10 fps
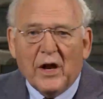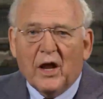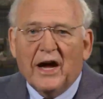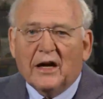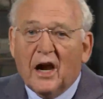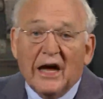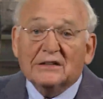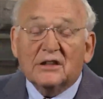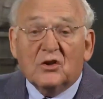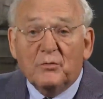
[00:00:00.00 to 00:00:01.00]
we like
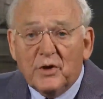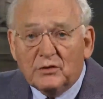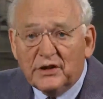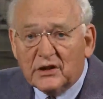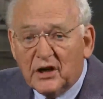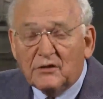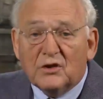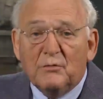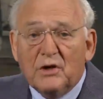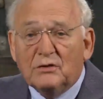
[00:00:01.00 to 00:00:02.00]
classical music,
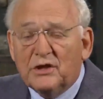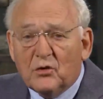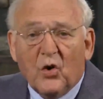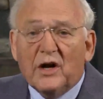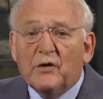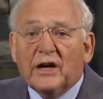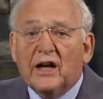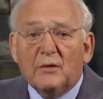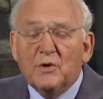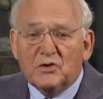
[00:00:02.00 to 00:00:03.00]
country music, whatever
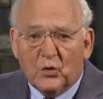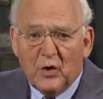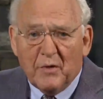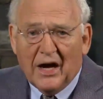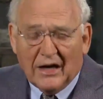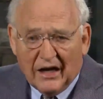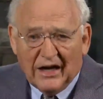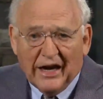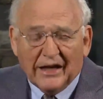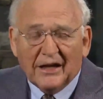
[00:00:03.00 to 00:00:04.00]
kind of music we might
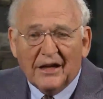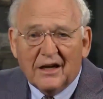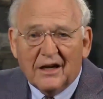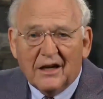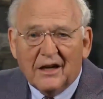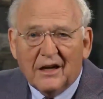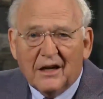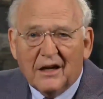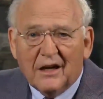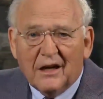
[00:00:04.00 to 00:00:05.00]
like,
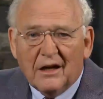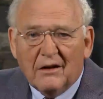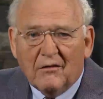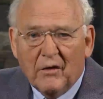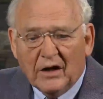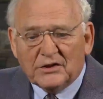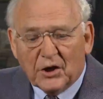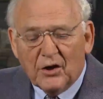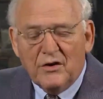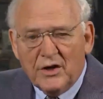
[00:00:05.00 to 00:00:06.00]
there are
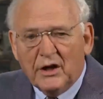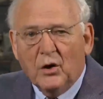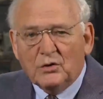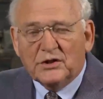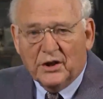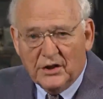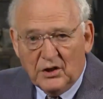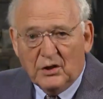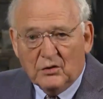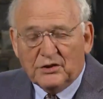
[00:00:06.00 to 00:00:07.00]
certain notes that are
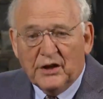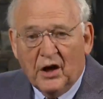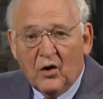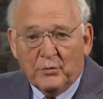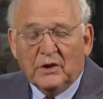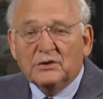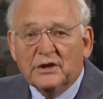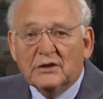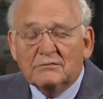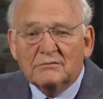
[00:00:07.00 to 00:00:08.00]
used in all
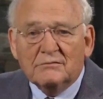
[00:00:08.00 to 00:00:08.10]
music.